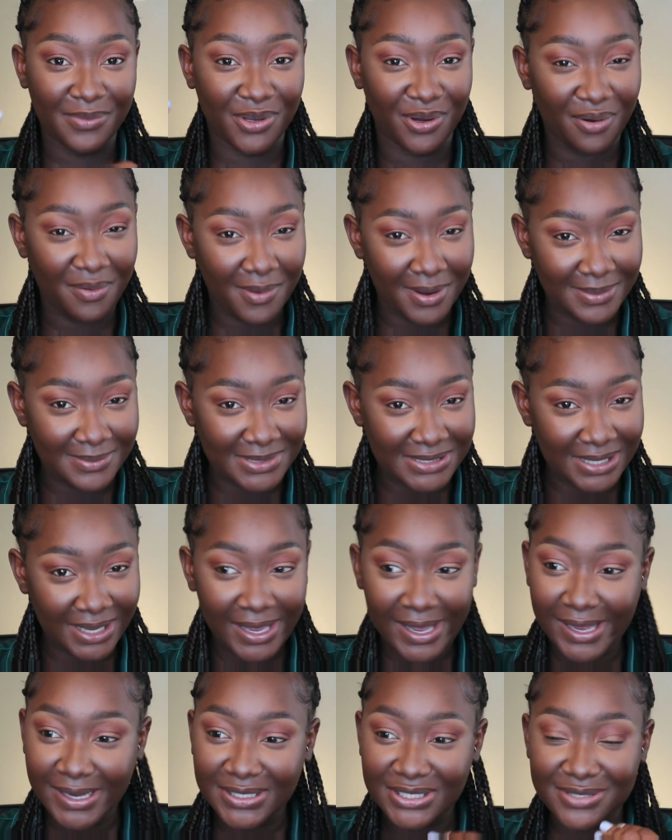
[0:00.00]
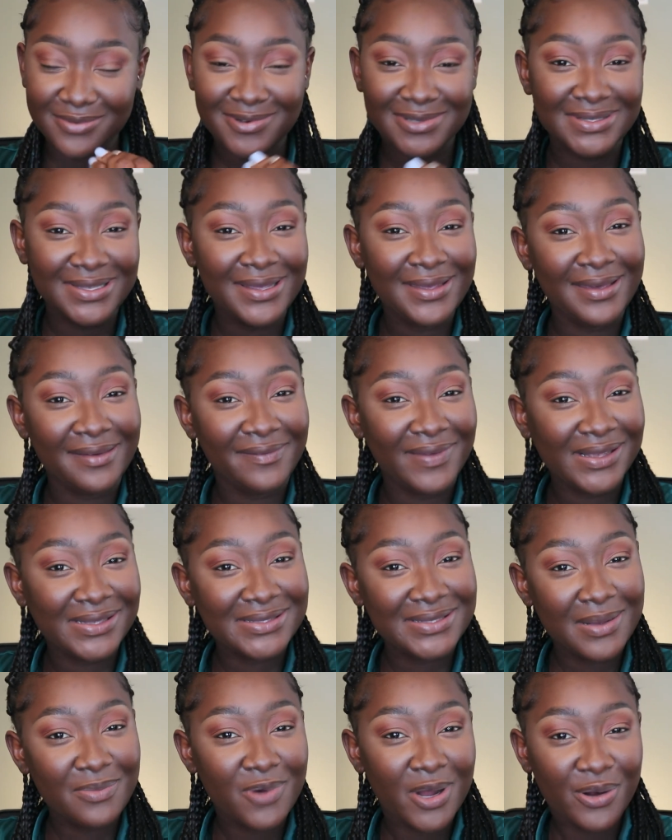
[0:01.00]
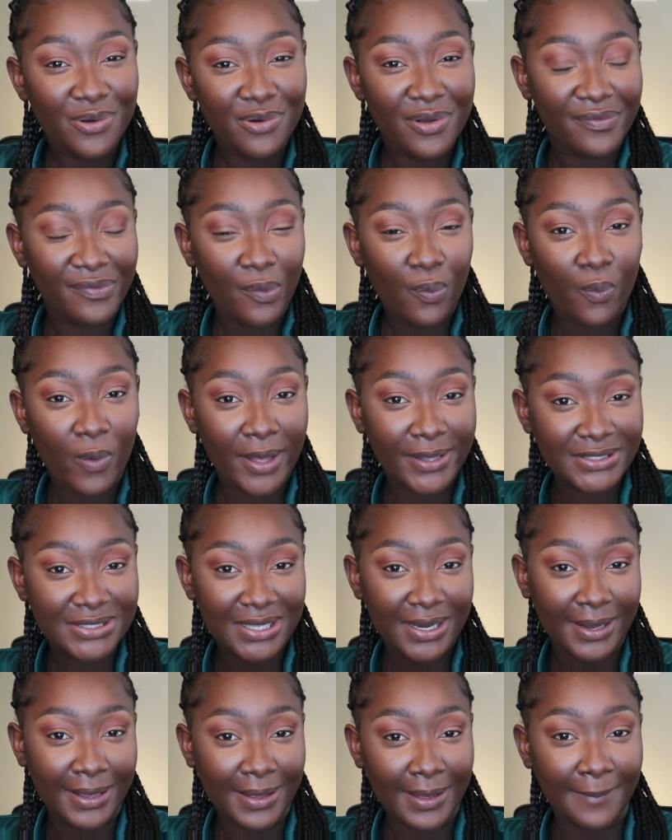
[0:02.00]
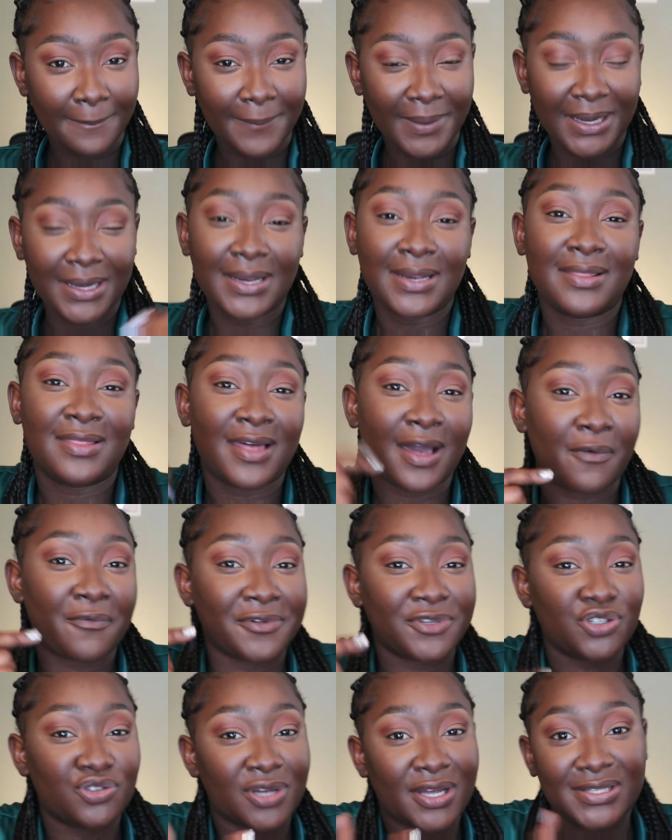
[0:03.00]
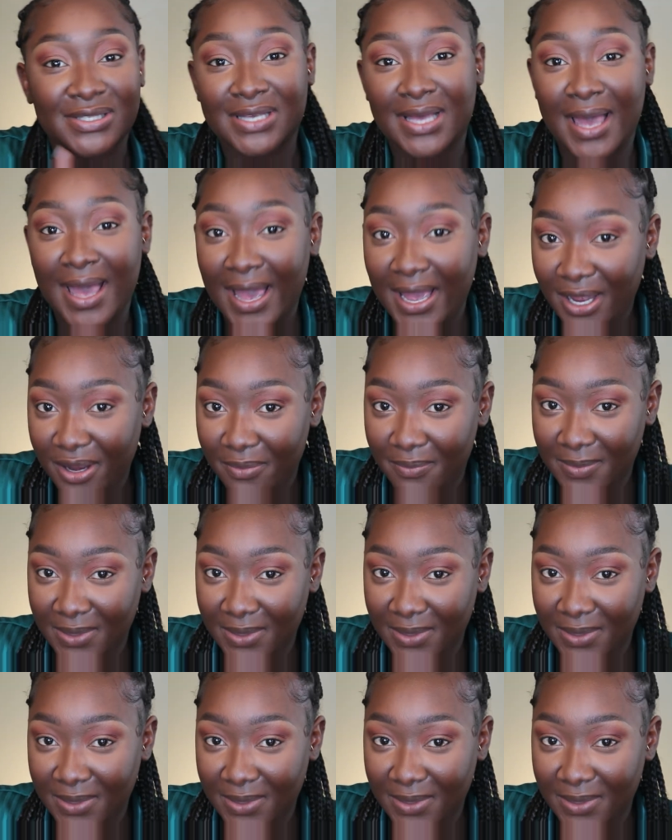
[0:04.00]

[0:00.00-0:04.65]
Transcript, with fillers: You know what I'm saying? She wasn't giving someone who even worked at a company that was trying to hire